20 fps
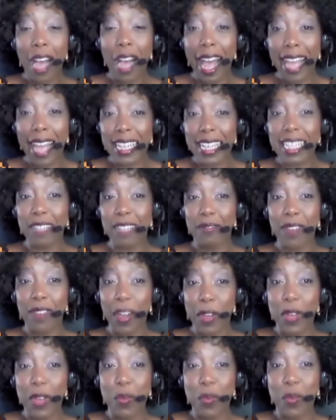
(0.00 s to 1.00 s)
hide it
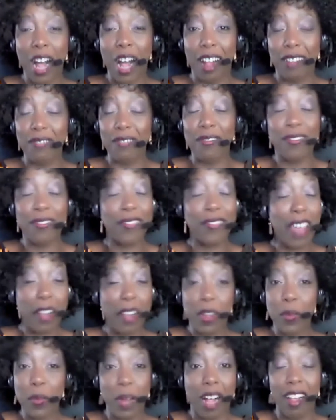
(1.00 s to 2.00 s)
very well,
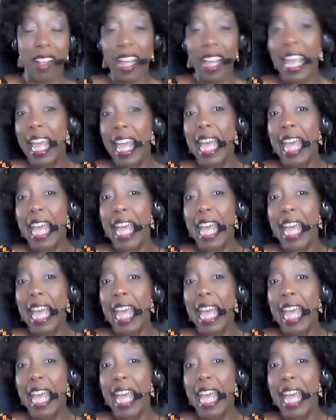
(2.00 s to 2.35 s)
very well.